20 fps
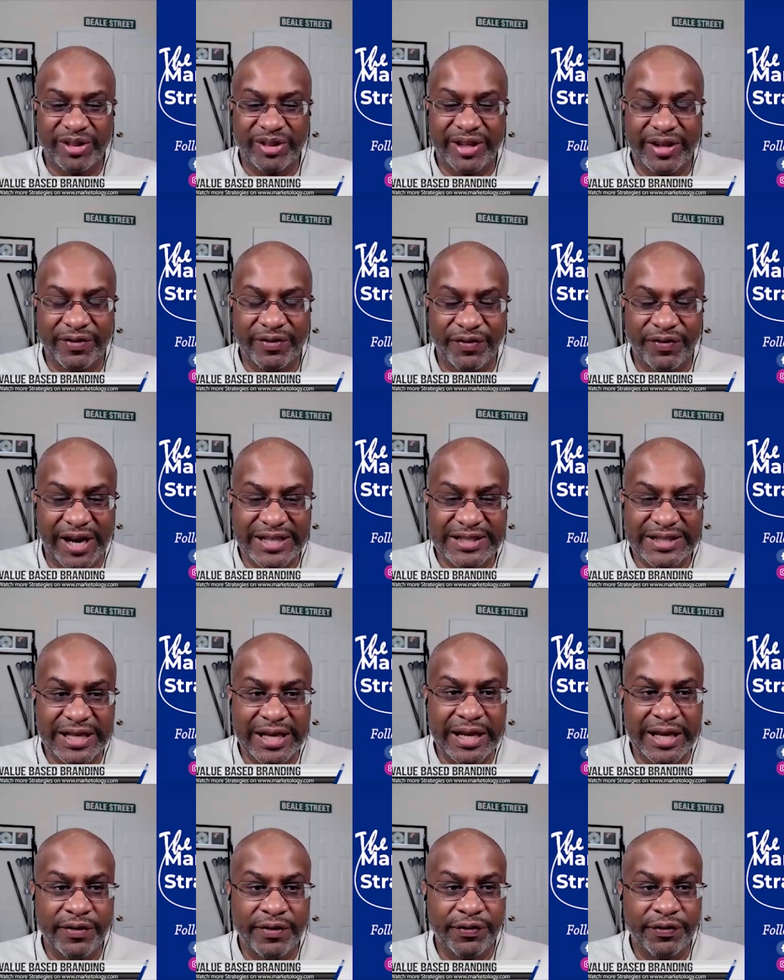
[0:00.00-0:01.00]
the advice.
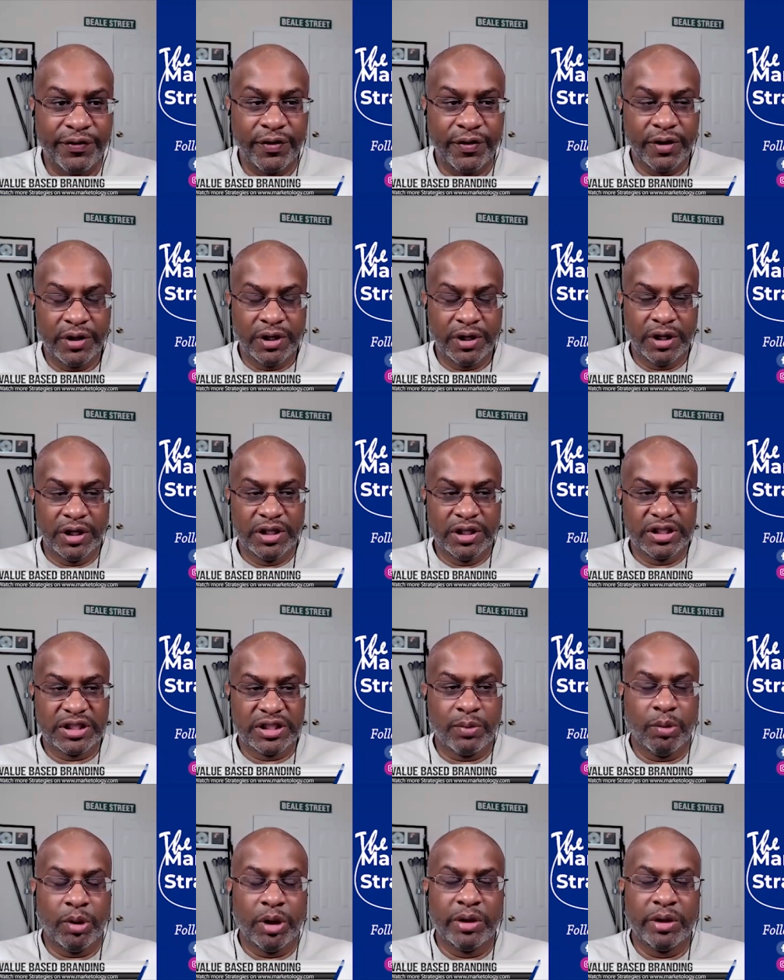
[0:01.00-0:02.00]
If
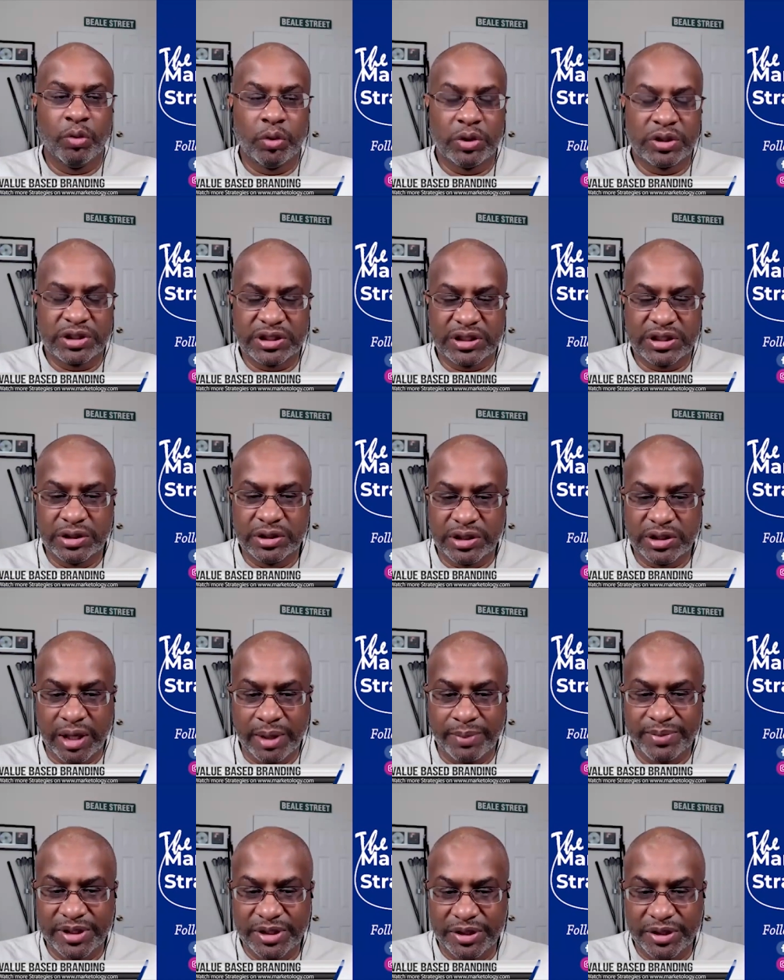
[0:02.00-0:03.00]
someone was to
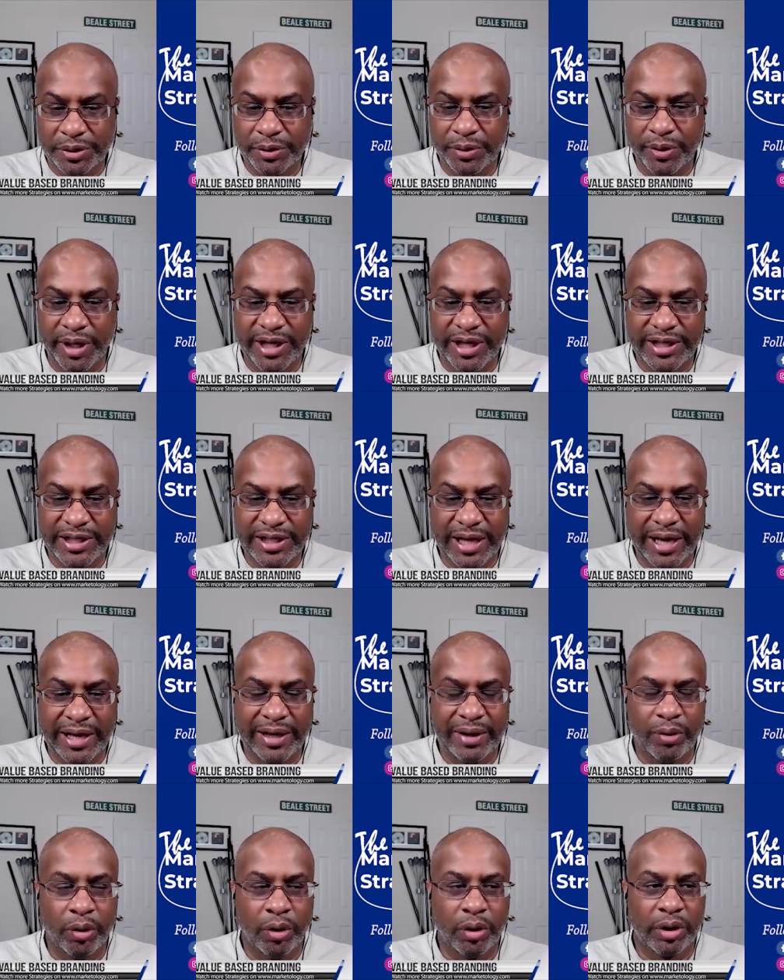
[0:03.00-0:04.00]
come to you and
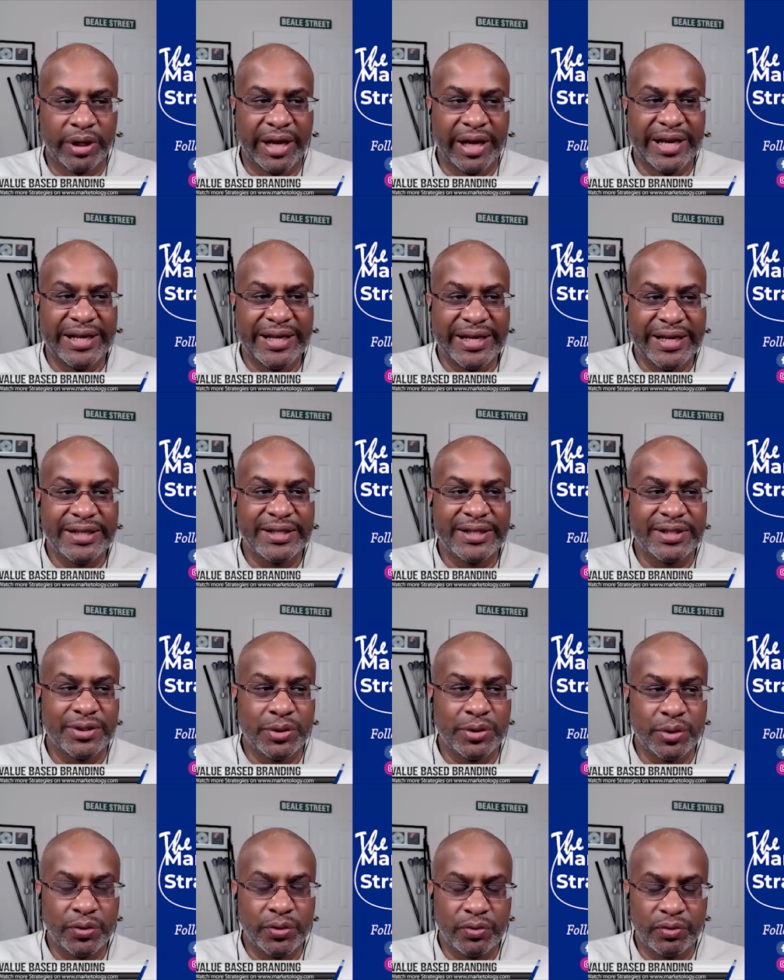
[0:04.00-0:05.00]
or they need
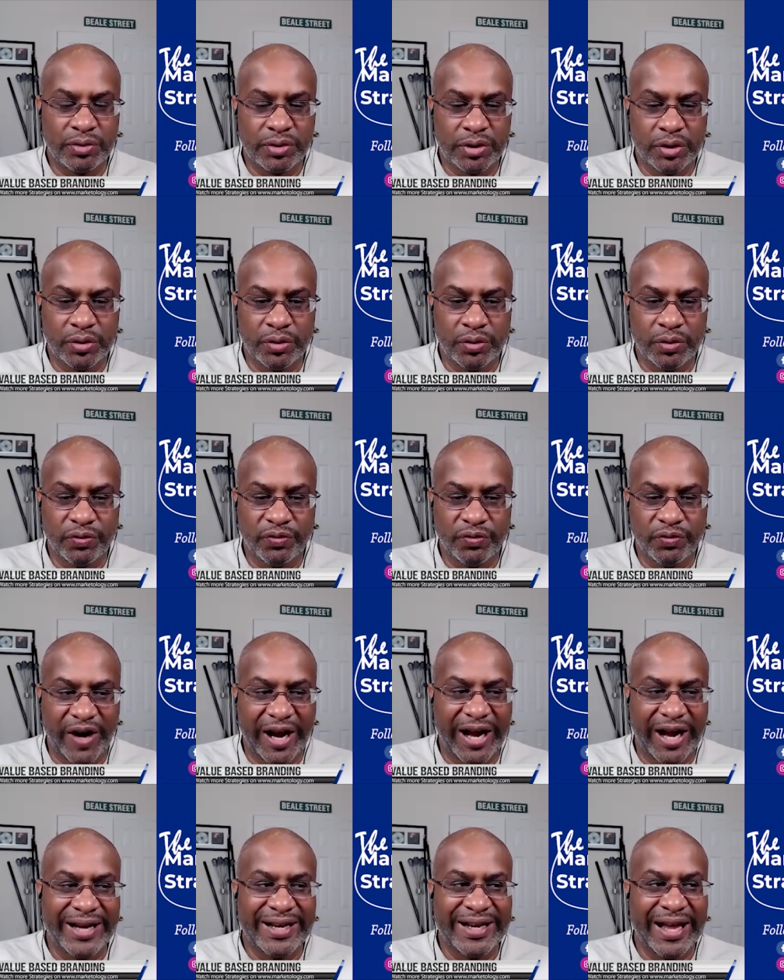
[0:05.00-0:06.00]
to
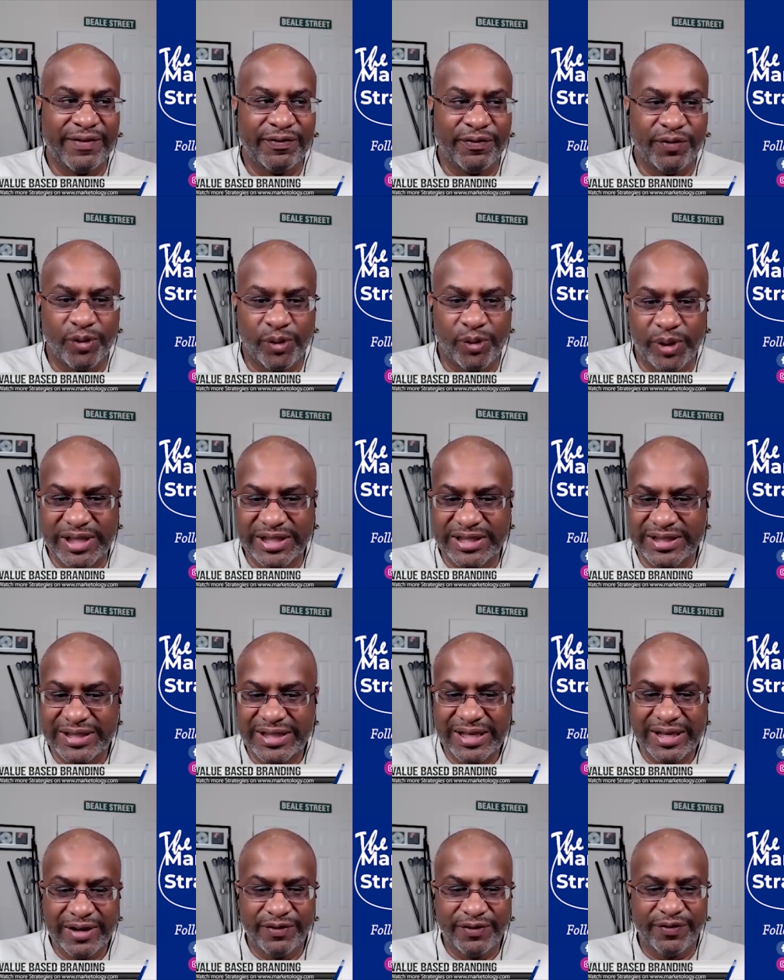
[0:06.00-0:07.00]
find that voice,
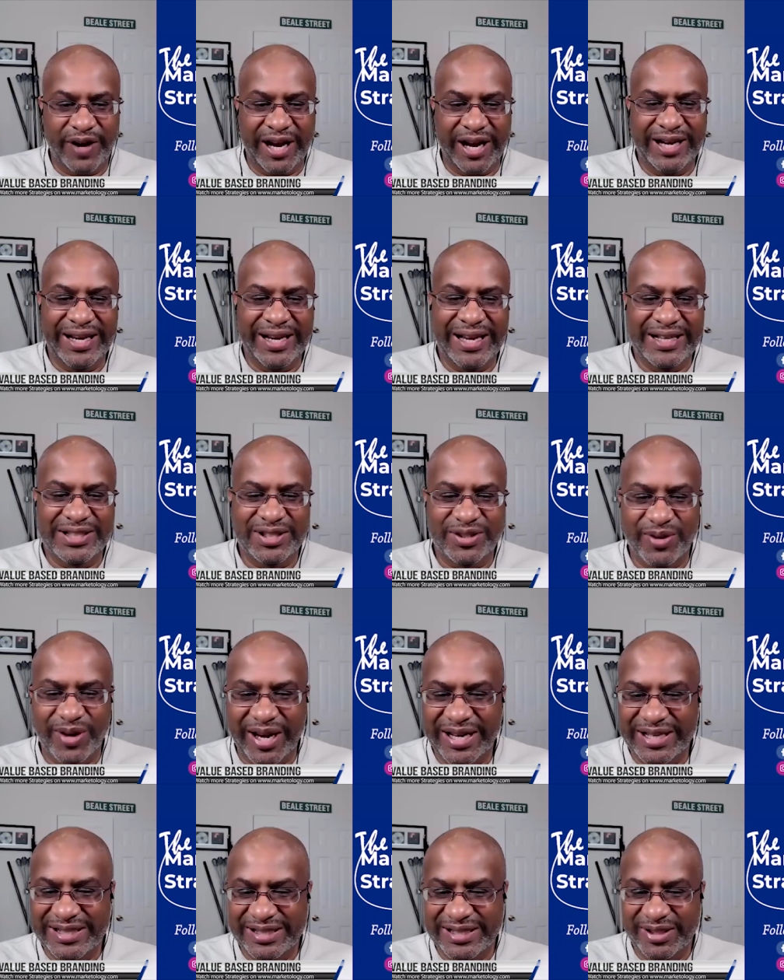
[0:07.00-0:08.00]
find that
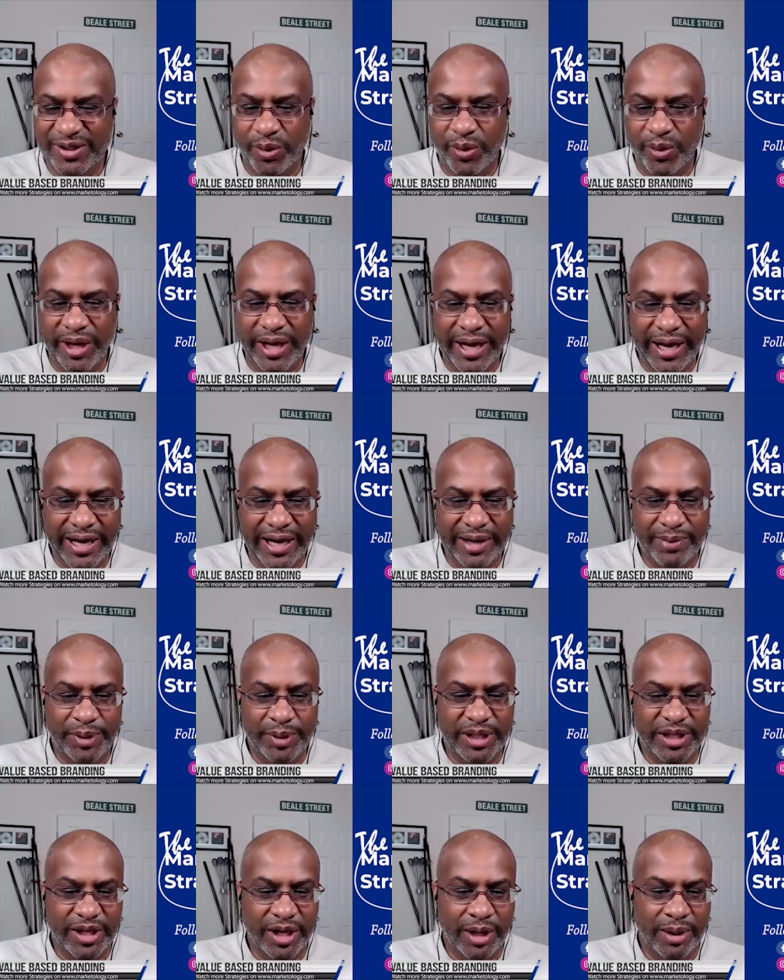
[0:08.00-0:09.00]
strategy, go ahead and
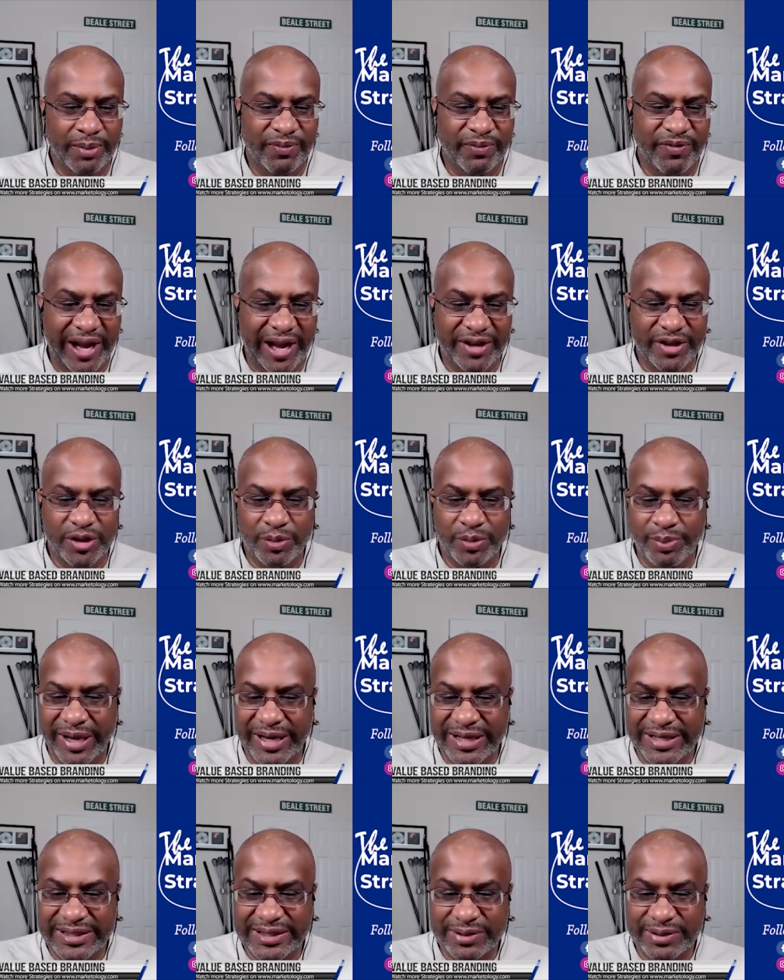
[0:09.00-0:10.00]
become
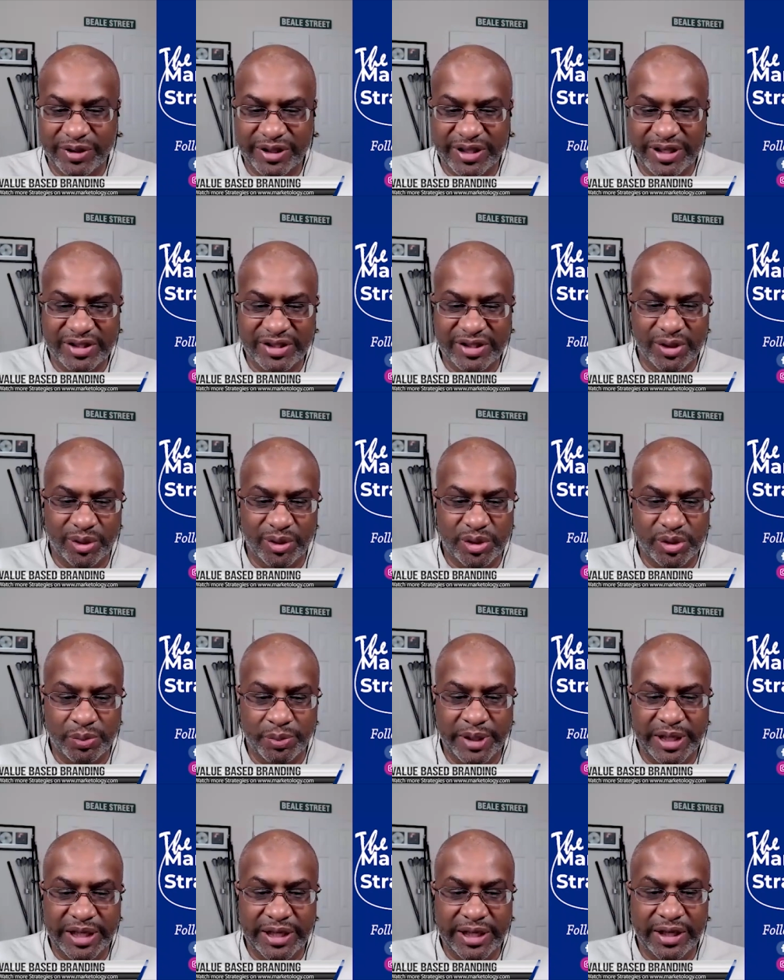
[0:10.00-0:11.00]
value-based with their social
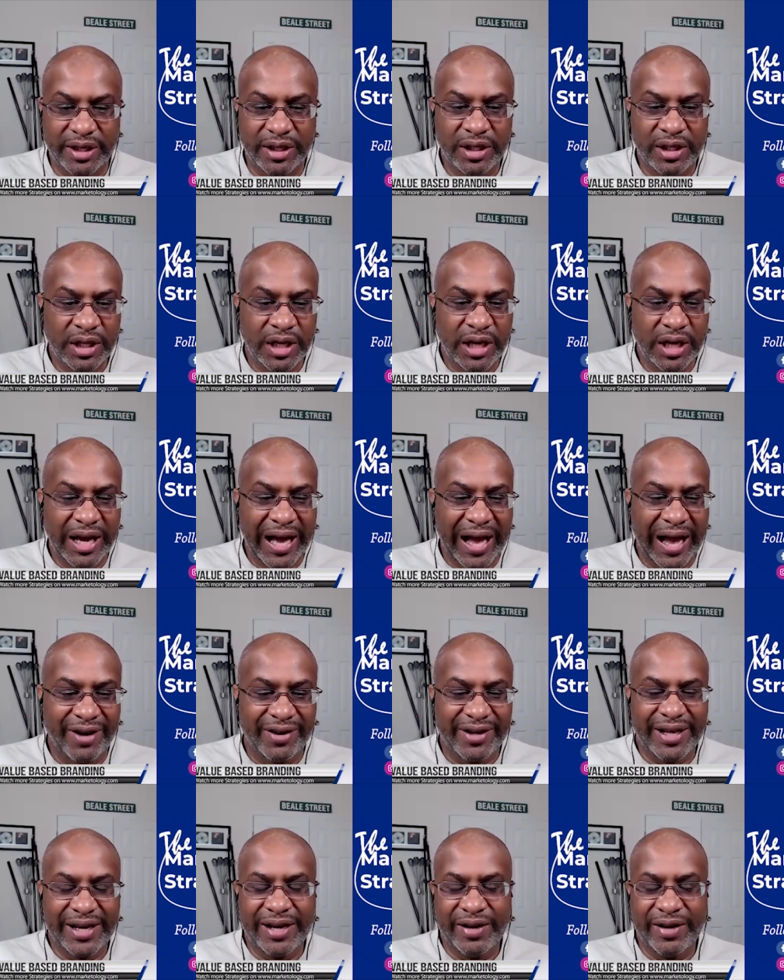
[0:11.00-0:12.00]
media,
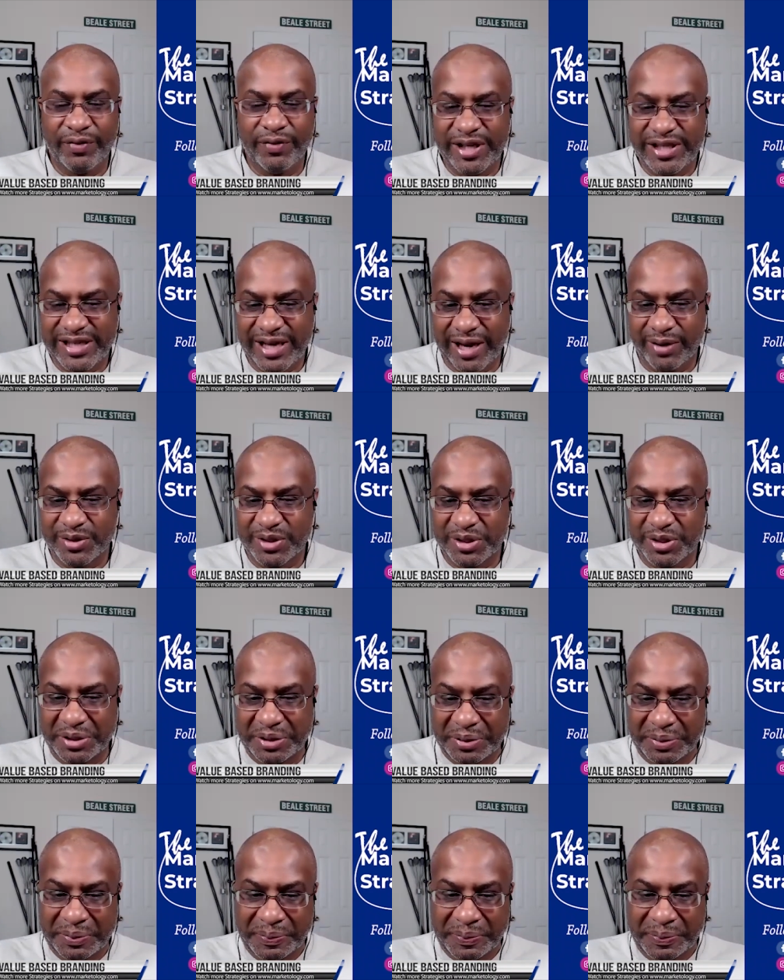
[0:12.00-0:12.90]
how can they reach out to you?